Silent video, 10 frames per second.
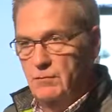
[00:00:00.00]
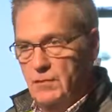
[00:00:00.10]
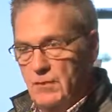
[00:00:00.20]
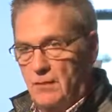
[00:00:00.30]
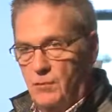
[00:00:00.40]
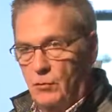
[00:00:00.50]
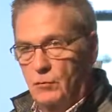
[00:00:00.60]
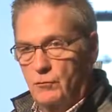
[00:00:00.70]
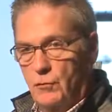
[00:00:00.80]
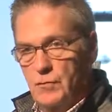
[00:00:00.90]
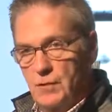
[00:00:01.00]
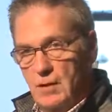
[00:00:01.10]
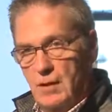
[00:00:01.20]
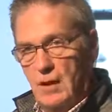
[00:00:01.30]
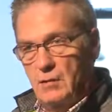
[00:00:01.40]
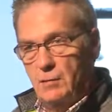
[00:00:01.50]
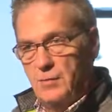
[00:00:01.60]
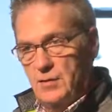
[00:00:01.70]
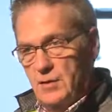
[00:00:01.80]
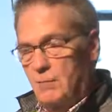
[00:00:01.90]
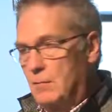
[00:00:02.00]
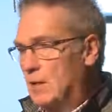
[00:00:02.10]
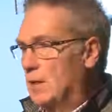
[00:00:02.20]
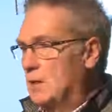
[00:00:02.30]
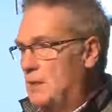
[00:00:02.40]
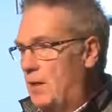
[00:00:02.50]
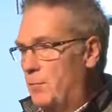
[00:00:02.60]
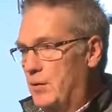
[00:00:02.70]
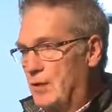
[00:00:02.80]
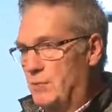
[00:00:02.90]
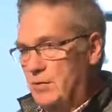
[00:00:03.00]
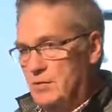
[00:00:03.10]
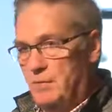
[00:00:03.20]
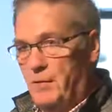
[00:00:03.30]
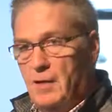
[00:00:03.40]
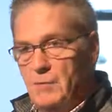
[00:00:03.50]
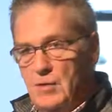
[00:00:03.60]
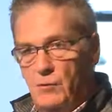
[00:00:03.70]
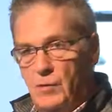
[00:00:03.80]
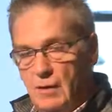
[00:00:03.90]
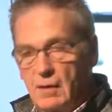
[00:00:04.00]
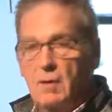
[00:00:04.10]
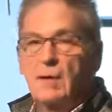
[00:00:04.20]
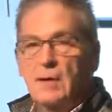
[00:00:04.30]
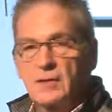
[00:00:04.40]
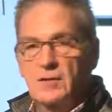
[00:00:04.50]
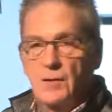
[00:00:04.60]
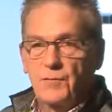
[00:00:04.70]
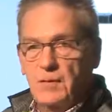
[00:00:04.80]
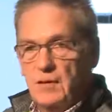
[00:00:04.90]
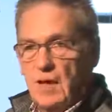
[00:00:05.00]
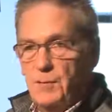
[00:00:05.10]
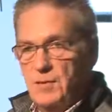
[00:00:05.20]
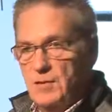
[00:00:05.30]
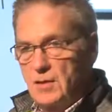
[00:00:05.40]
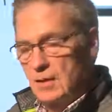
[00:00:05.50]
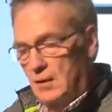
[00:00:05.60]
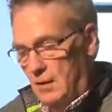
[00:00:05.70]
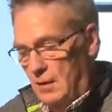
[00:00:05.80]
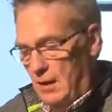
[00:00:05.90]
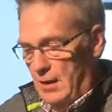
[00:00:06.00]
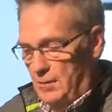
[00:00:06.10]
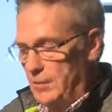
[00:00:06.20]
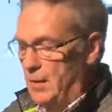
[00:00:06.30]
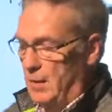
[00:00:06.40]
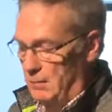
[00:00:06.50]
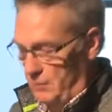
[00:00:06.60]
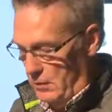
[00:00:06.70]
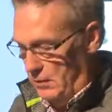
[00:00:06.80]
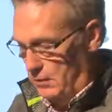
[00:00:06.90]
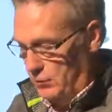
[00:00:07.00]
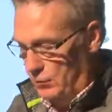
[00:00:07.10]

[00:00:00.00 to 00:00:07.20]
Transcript: sever all routes and then head off to some damp and unpleasant farm somewhere. It's something that happens here and there, and I'll